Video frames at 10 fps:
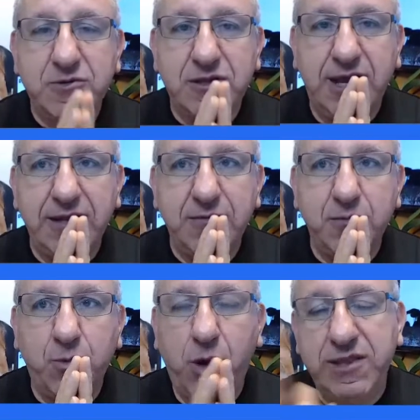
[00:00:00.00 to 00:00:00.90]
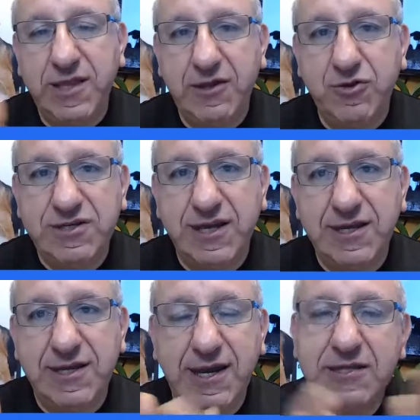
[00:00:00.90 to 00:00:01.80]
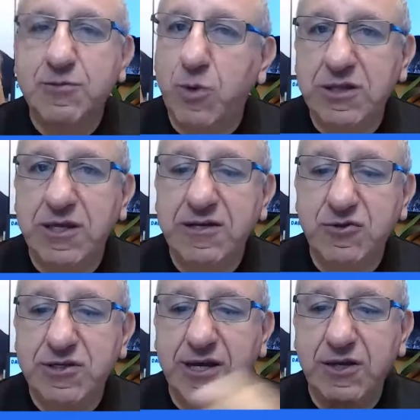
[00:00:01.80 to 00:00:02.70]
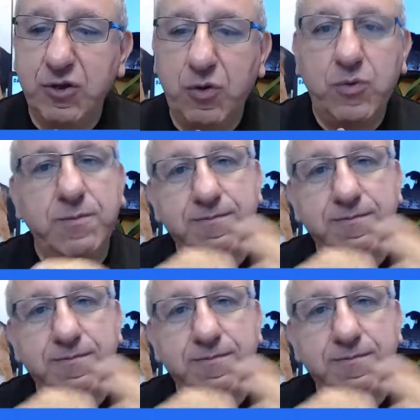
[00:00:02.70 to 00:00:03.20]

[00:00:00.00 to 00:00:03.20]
that one day you say yes, one day you say no.